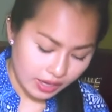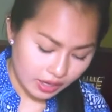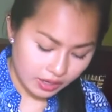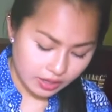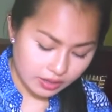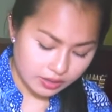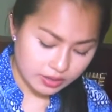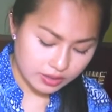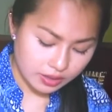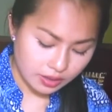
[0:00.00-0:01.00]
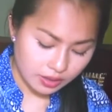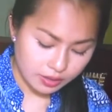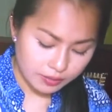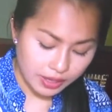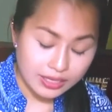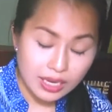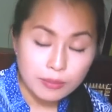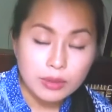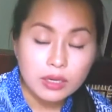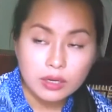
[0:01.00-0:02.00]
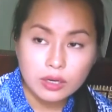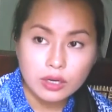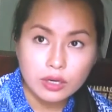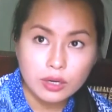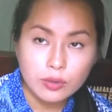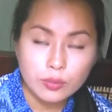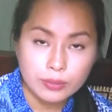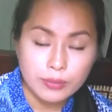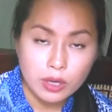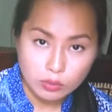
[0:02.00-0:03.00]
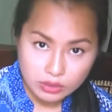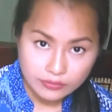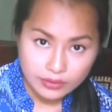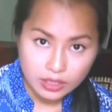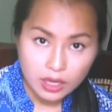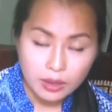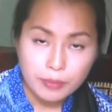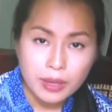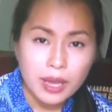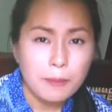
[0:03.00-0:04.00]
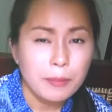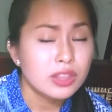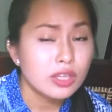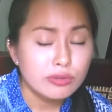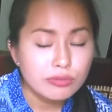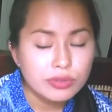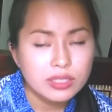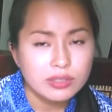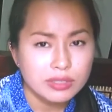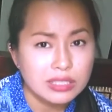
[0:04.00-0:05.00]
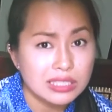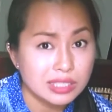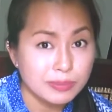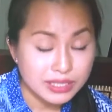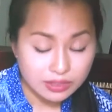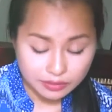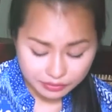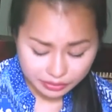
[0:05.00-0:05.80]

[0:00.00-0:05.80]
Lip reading: and I came here with my own Diva Cup, but they're really, really expensive.